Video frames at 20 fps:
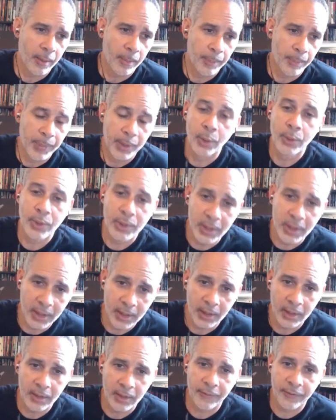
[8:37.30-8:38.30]

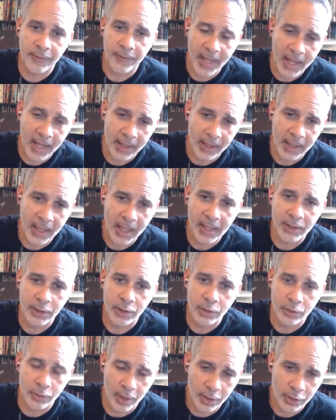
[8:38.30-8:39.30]
building flatline
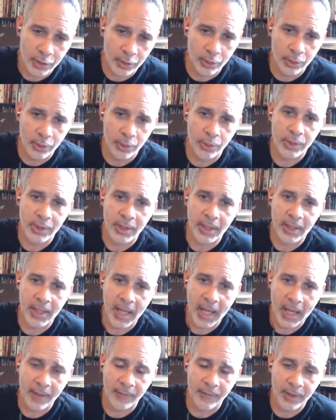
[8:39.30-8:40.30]
structures and
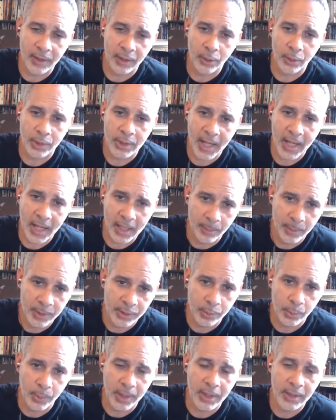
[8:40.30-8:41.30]
having autonomous
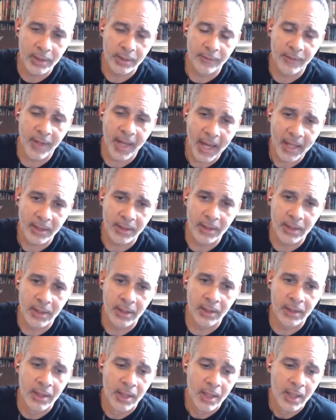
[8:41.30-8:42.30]
ways of
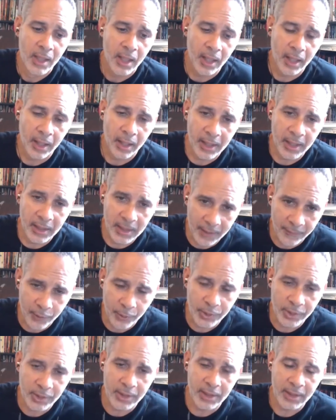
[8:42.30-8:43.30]
acting and
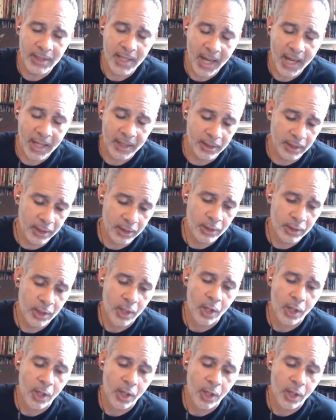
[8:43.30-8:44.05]
diversity of tactics.